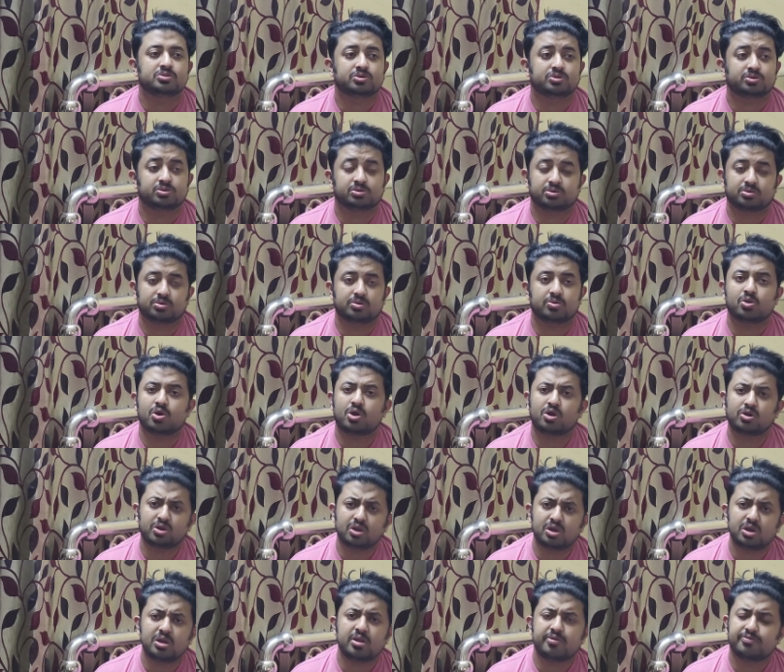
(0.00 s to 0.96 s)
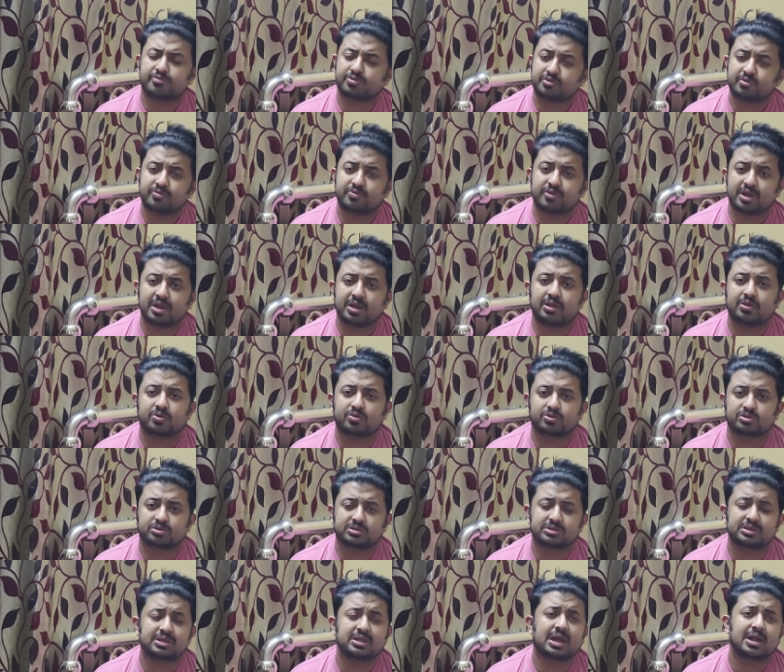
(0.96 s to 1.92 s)
So not only you have to be very
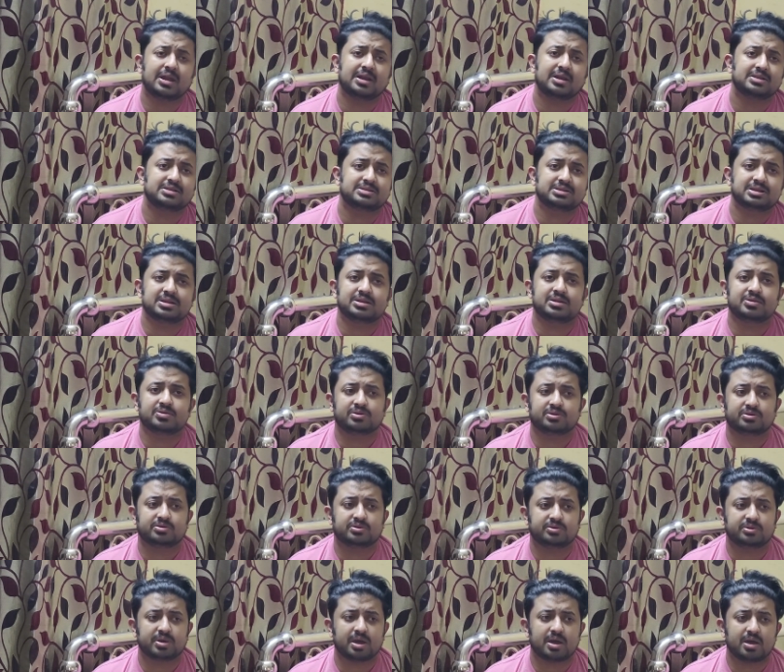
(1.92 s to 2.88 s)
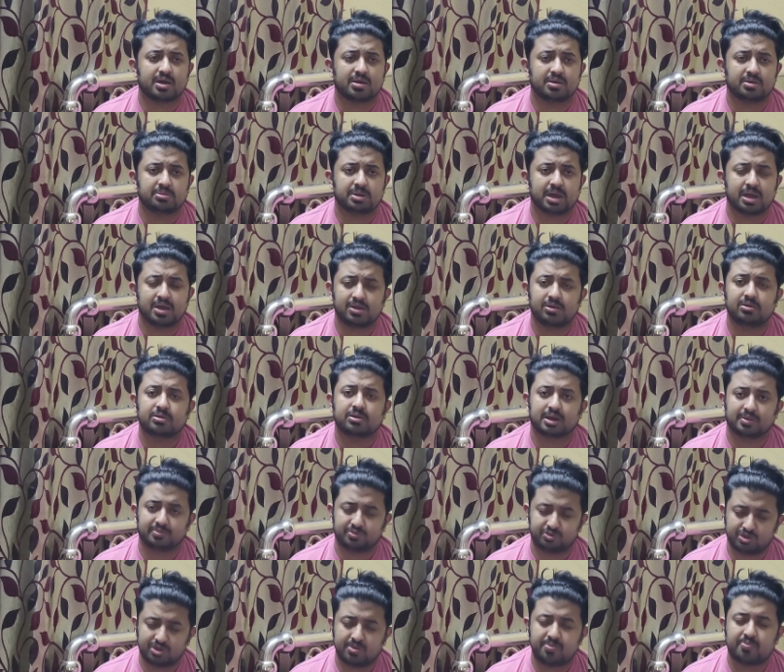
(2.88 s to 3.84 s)
good, see, understand, I will
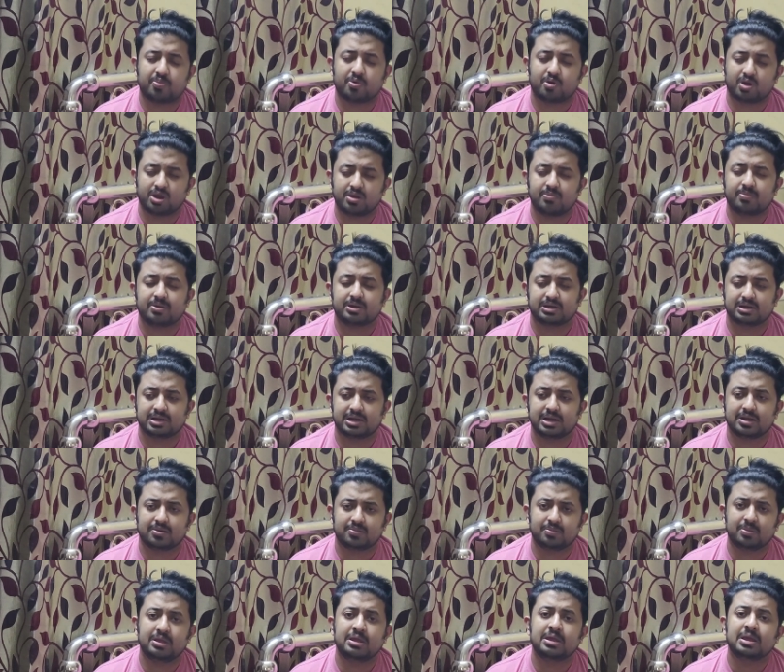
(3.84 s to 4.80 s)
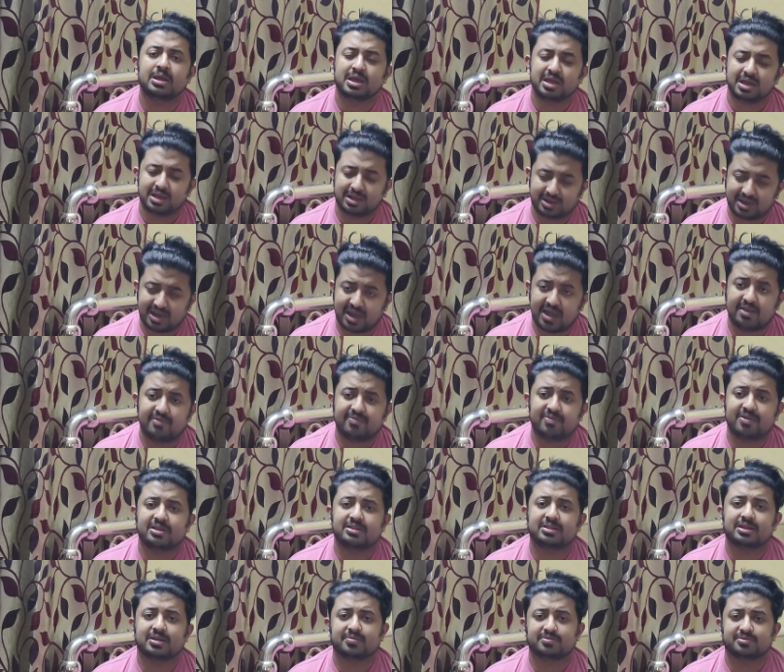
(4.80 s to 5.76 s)
come to the point, but let me
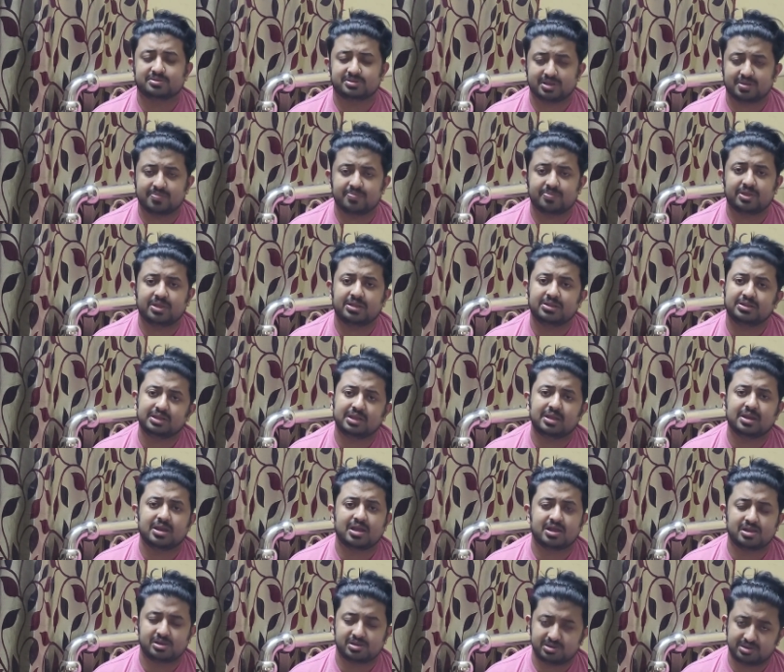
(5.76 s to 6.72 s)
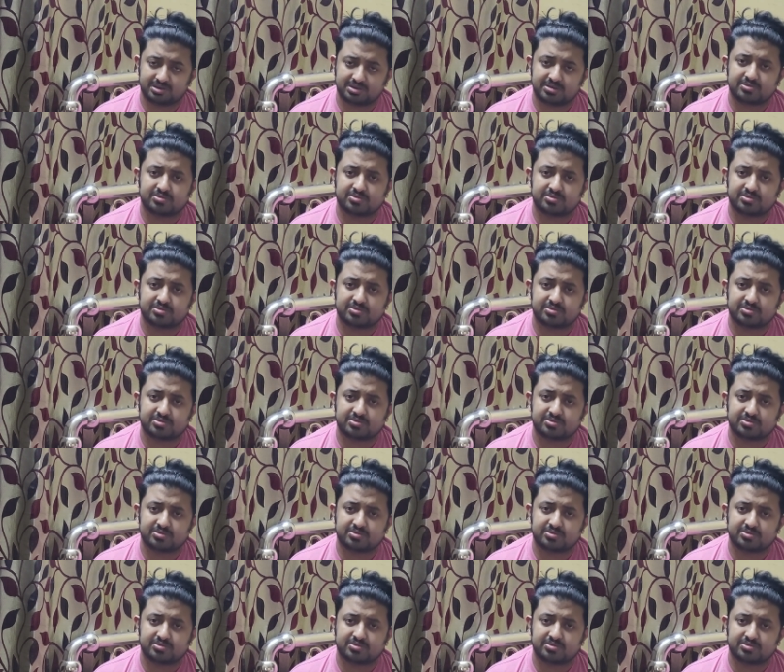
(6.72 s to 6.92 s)
clarify something, then I